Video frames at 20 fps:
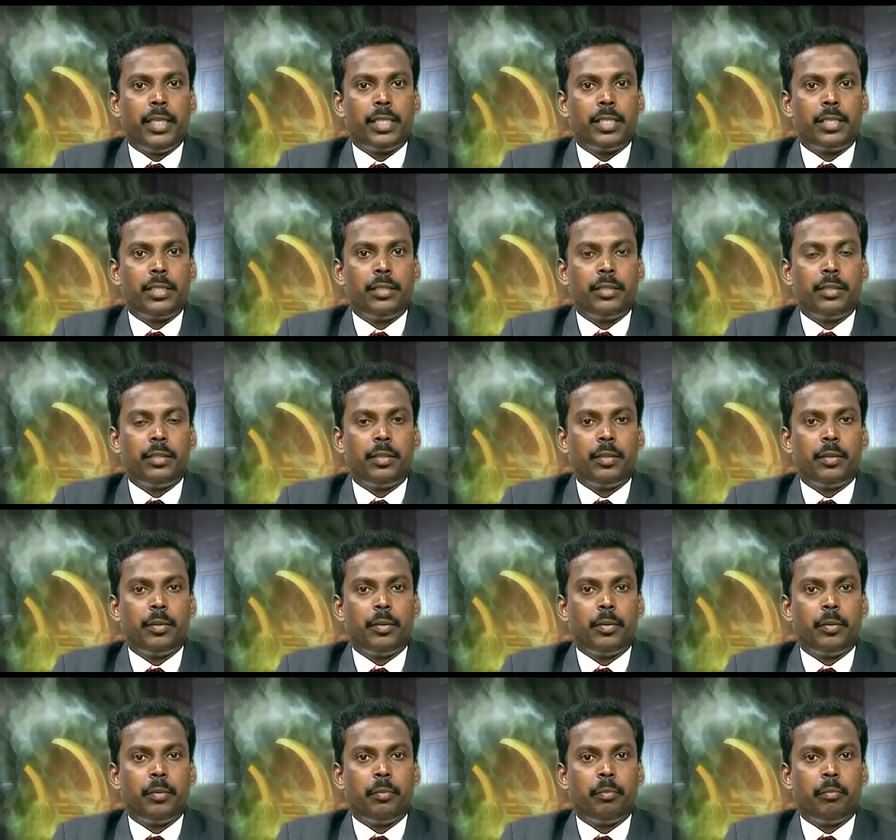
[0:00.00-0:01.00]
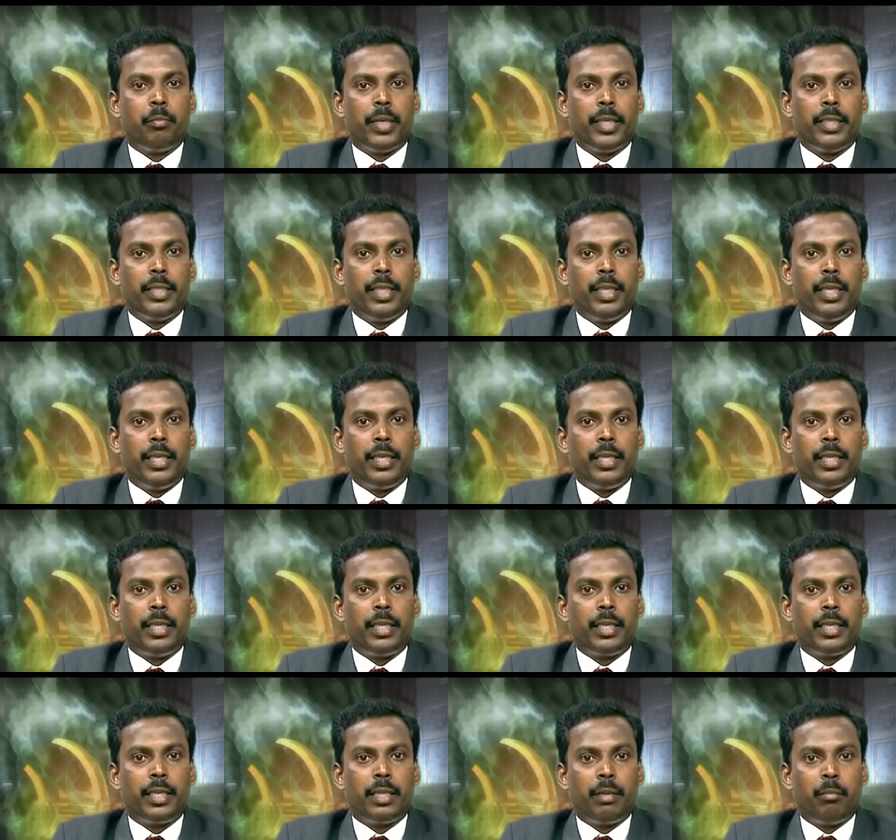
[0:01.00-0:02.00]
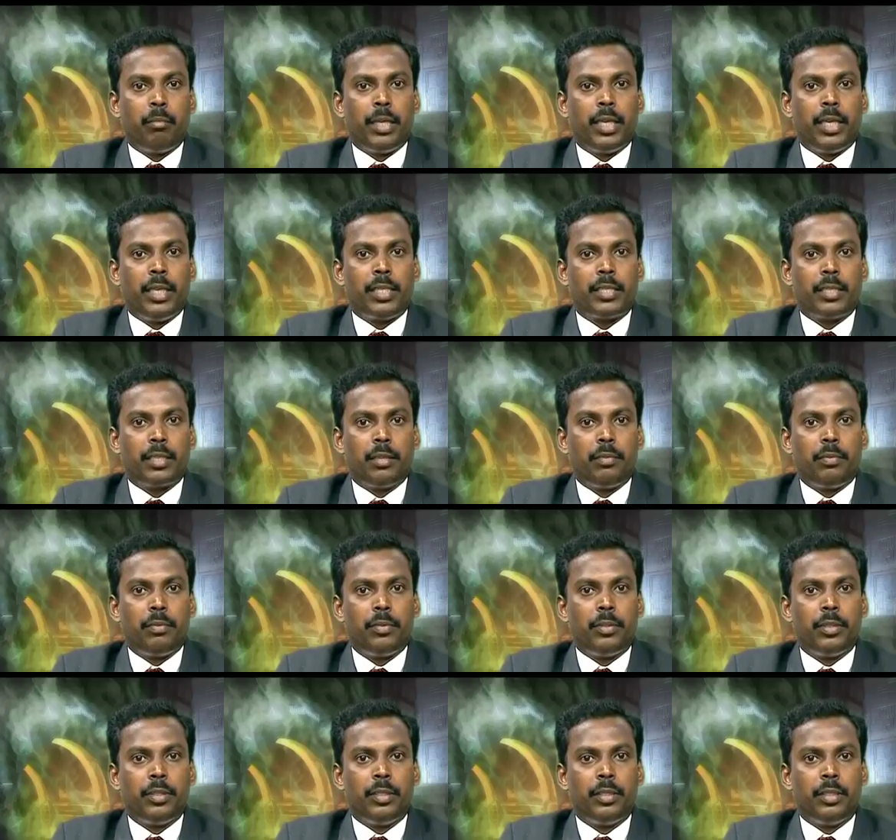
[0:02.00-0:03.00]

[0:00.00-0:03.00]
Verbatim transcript: managed by the compiler itself